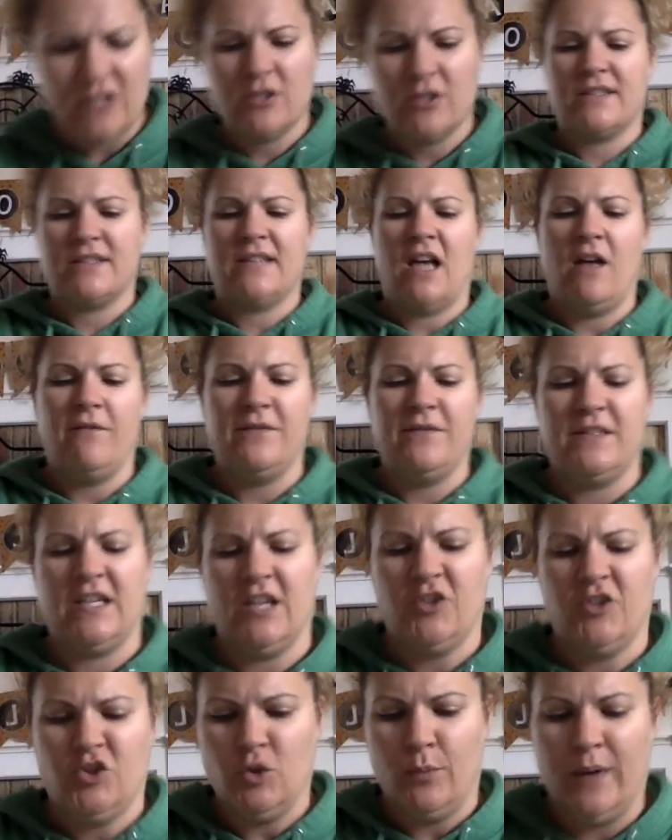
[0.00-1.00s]
yourself,
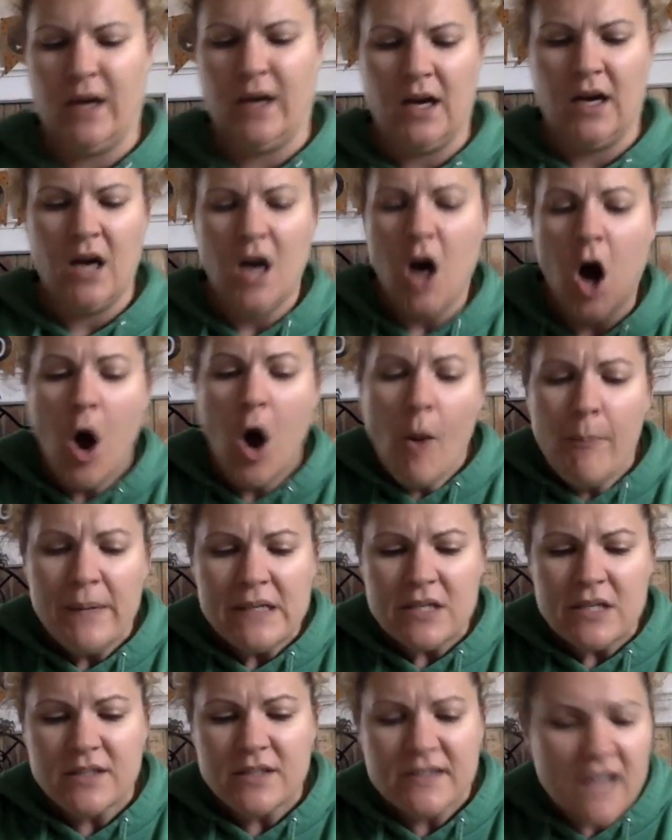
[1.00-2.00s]
Tituba, open
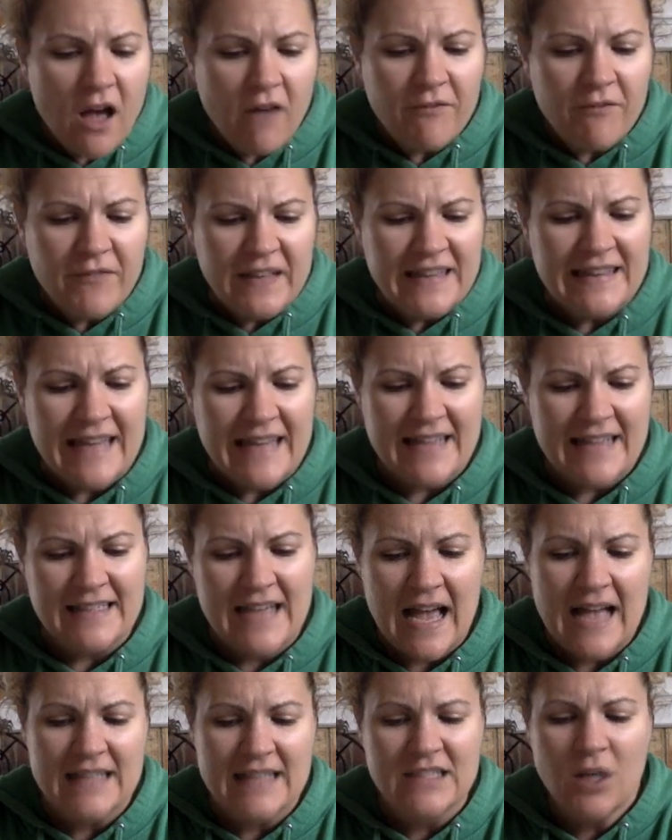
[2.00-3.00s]
yourself and let
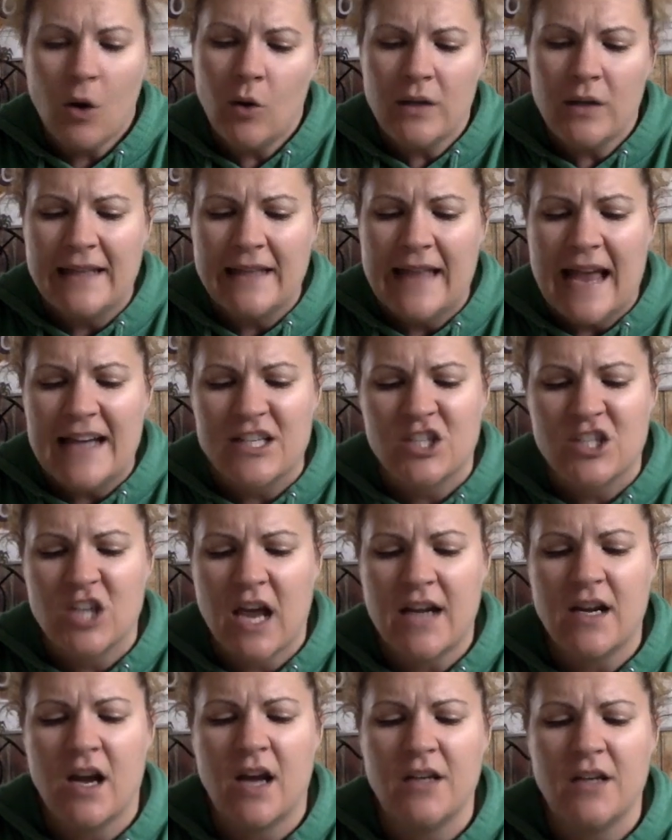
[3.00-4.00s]
God's holy light
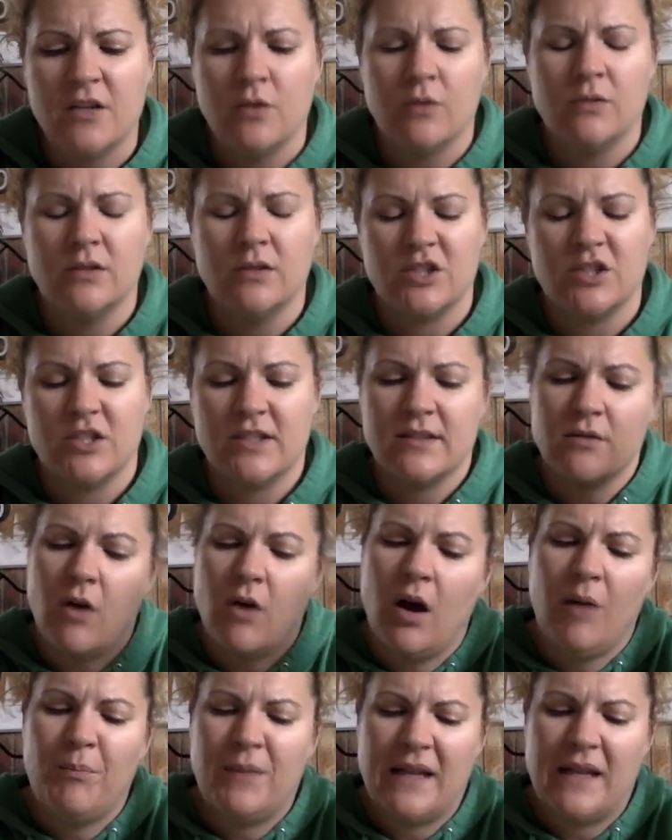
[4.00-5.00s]
shine on you. And she said,
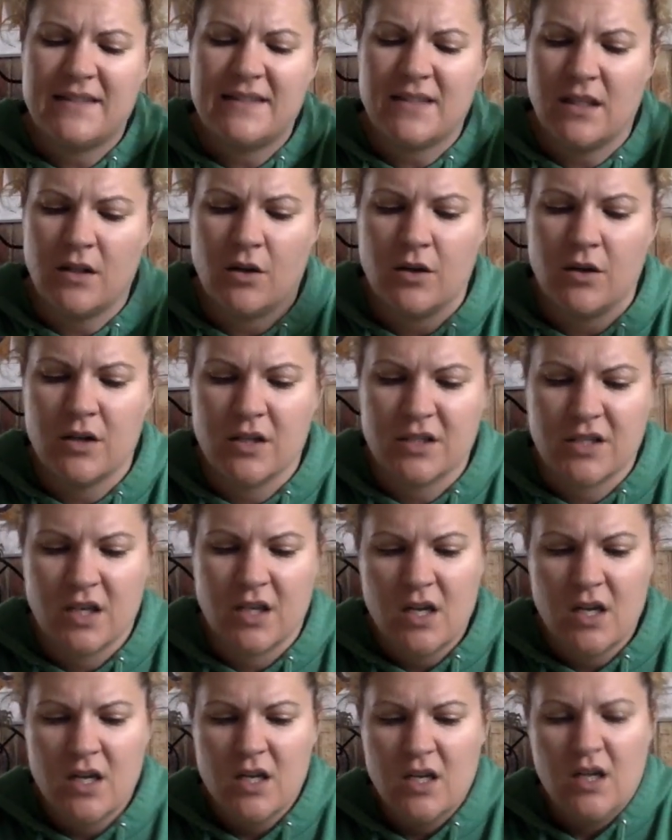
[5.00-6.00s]
oh, bless the Lord.
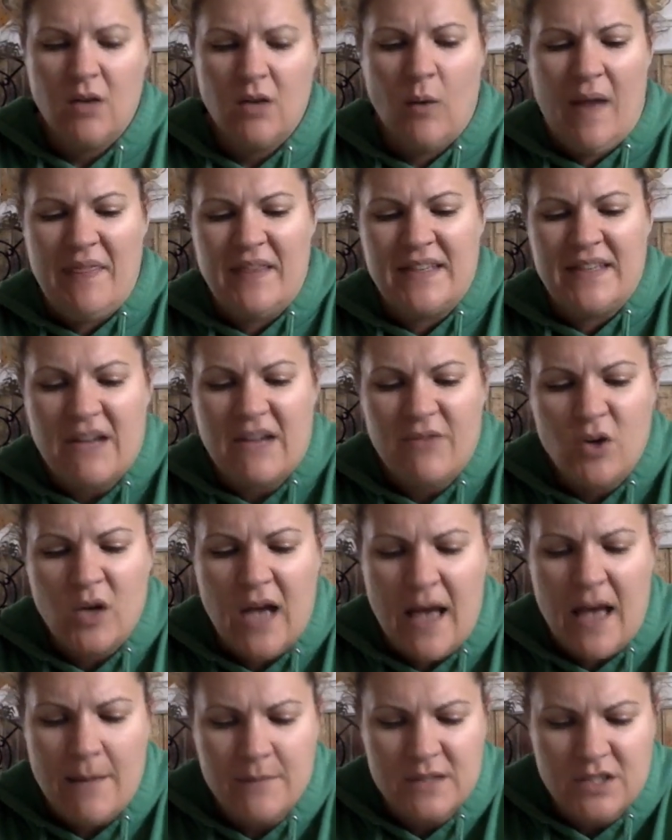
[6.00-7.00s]
When the devil
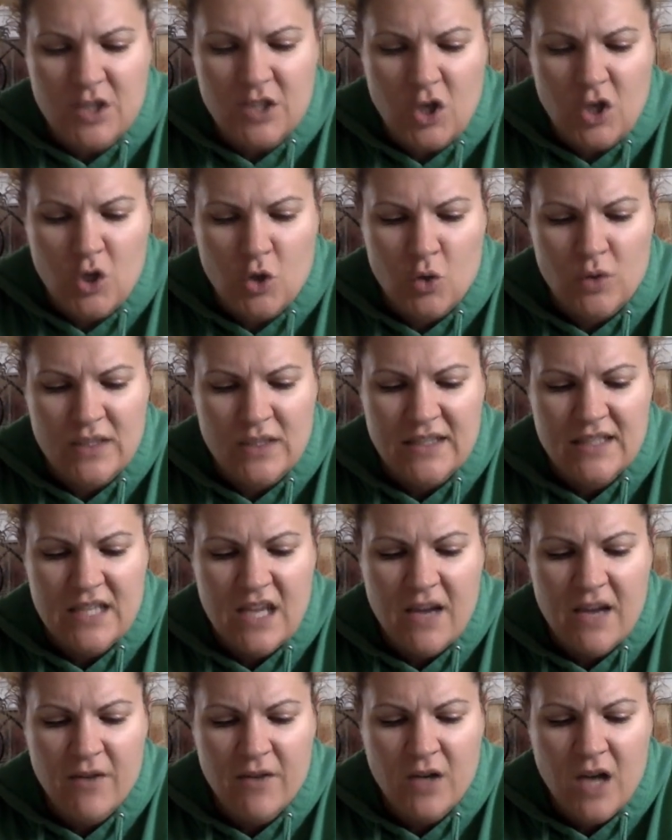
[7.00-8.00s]
comes to you, does he
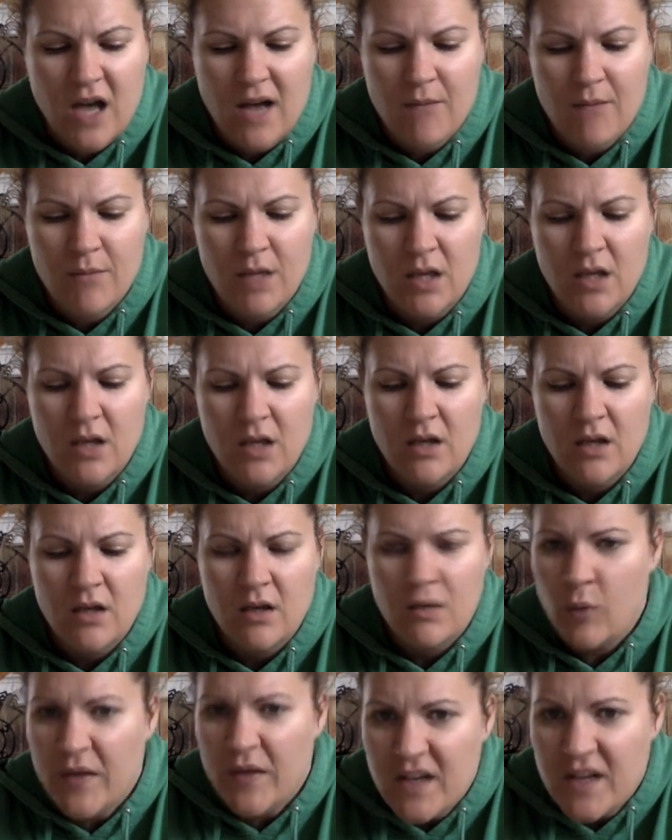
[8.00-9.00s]
ever come
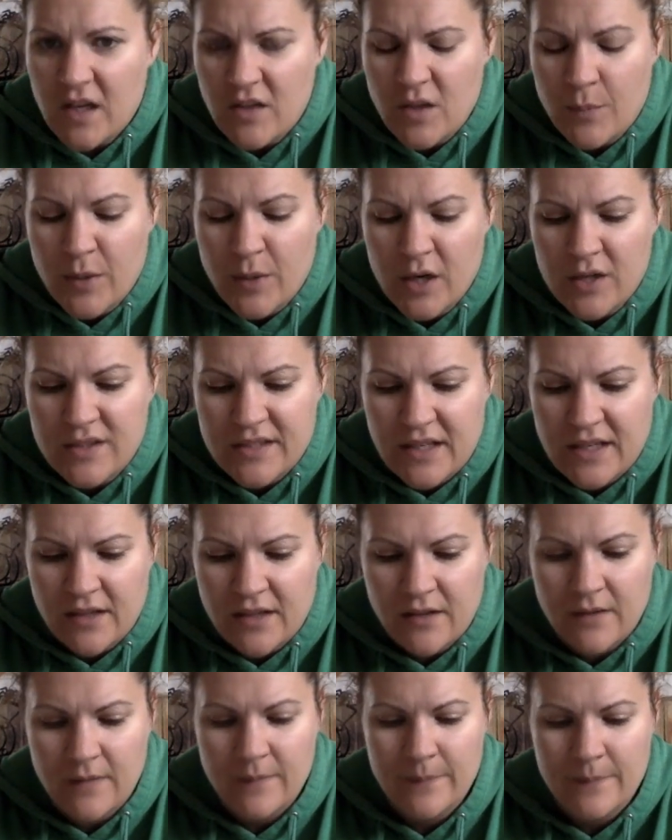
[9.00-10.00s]
with another
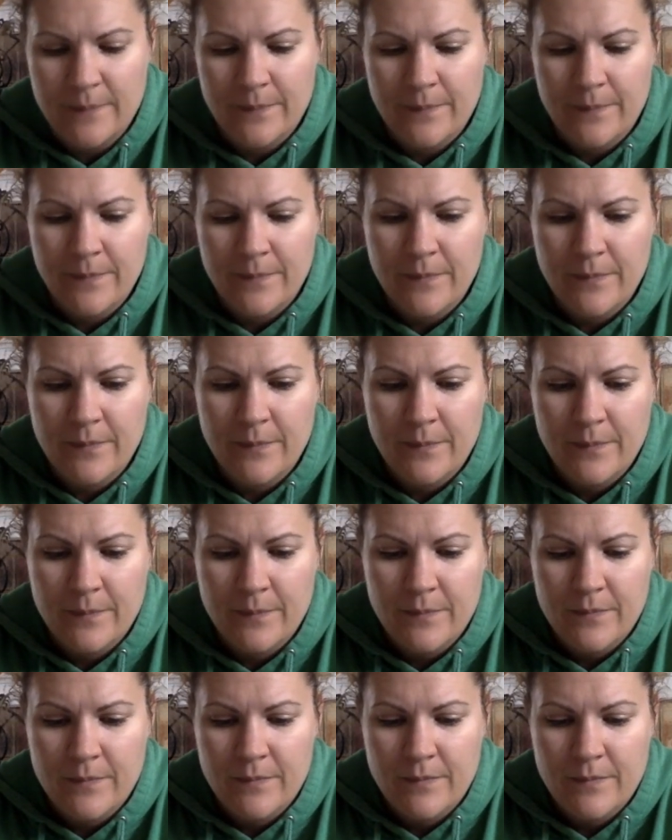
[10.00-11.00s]
person?
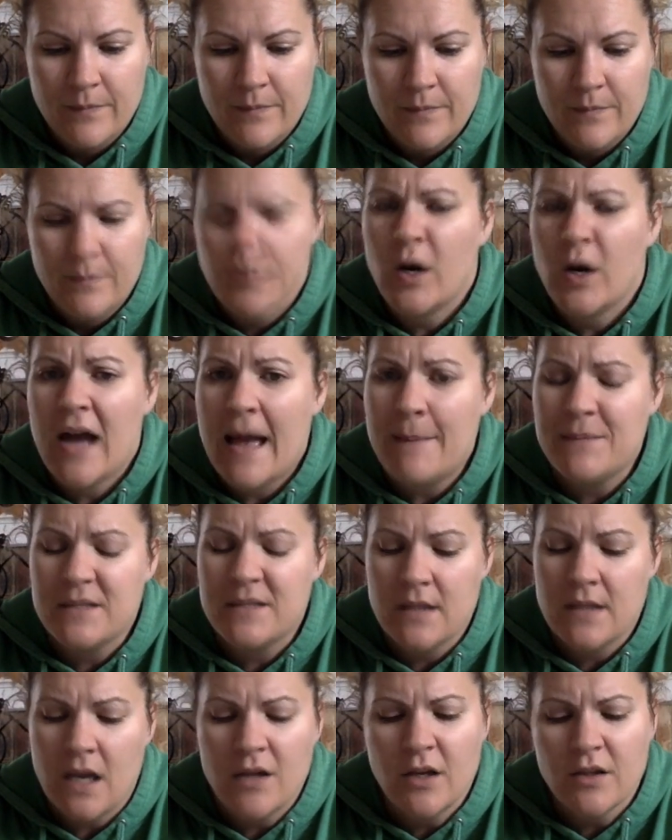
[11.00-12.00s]
Perhaps
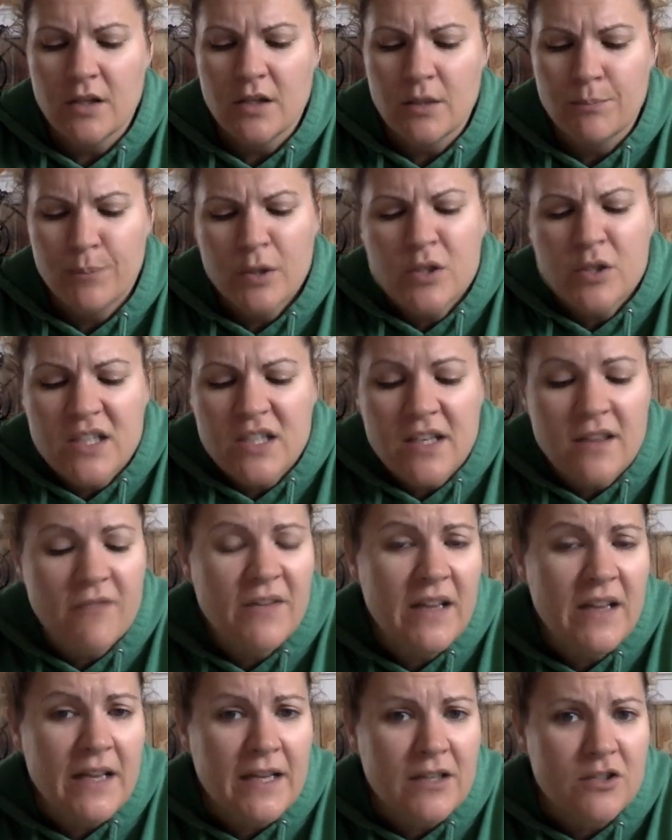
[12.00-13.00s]
another person in the
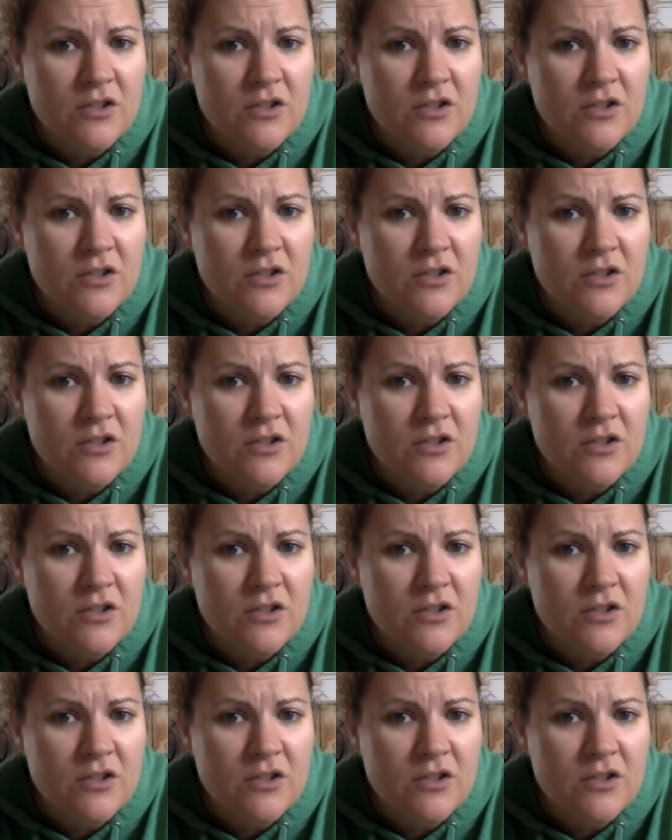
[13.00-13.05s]
village,